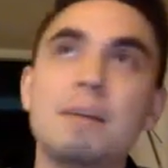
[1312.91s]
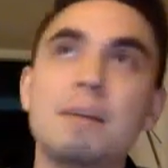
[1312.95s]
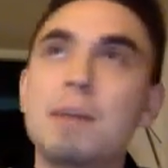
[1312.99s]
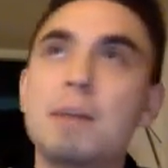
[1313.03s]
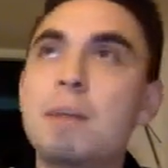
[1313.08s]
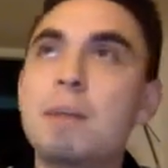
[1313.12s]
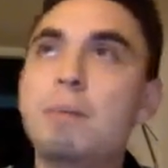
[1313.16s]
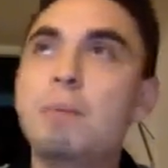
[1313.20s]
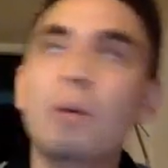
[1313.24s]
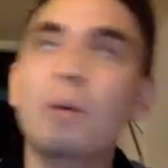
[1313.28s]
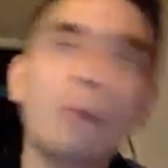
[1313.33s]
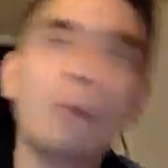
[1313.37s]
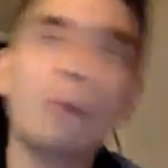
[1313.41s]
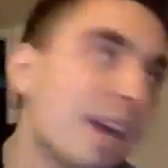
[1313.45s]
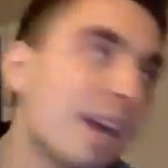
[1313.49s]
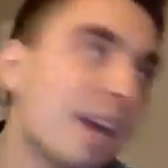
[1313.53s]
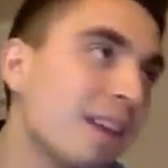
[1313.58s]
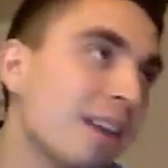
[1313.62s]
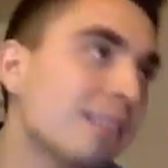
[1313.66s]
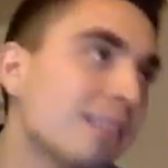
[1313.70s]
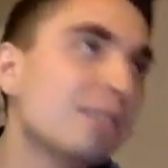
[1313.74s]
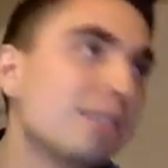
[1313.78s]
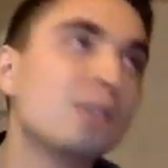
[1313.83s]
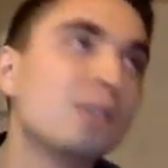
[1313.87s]
People
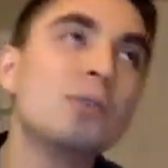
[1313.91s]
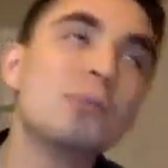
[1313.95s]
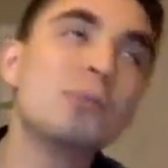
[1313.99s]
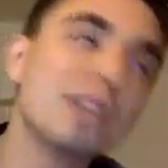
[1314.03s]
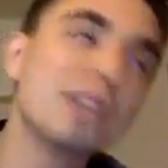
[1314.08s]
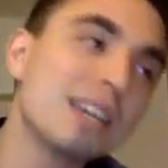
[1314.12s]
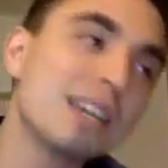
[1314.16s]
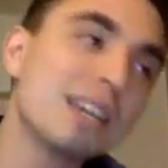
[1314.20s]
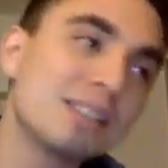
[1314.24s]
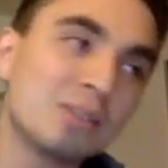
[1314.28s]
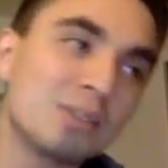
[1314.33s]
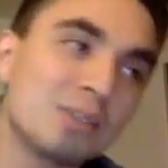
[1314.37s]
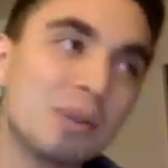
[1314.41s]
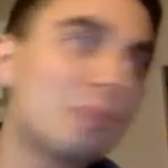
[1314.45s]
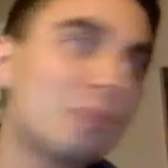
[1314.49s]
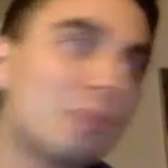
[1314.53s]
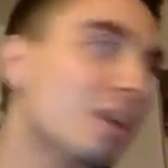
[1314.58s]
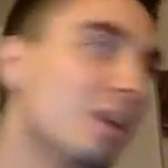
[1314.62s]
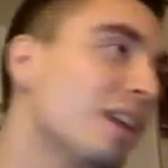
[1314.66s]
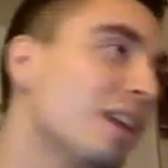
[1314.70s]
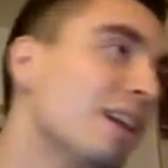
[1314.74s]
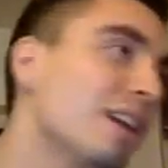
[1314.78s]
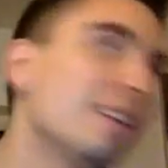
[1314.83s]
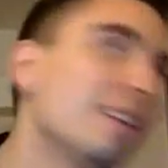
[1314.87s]
wait 2 weeks, 3
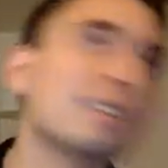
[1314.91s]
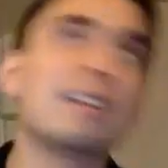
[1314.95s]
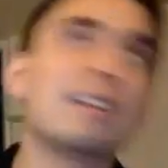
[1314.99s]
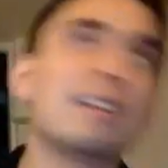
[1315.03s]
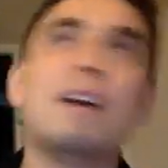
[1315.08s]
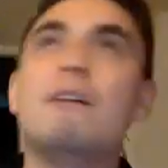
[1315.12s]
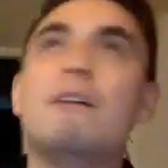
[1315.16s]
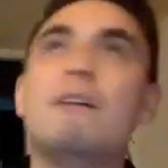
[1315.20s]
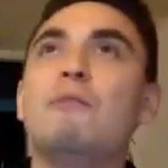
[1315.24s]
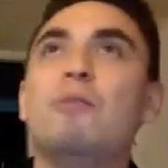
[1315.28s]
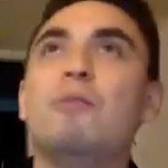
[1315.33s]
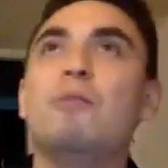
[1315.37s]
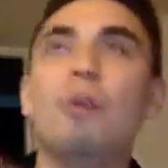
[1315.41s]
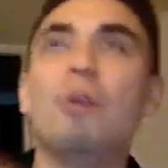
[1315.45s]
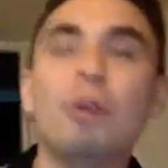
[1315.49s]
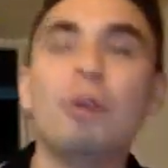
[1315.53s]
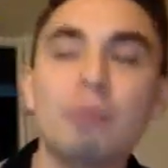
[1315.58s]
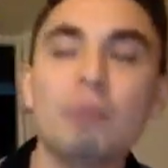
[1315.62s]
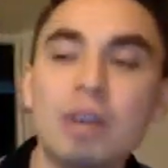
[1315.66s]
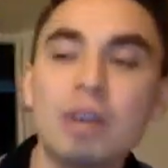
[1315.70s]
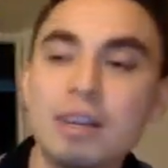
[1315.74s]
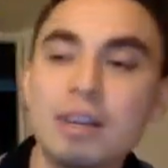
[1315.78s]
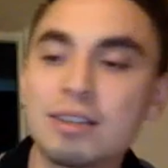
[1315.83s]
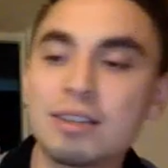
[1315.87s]
weeks,
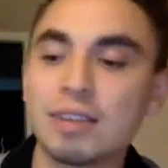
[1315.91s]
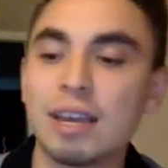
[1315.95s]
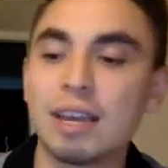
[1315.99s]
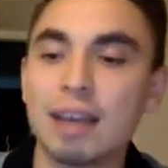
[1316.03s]
4 weeks.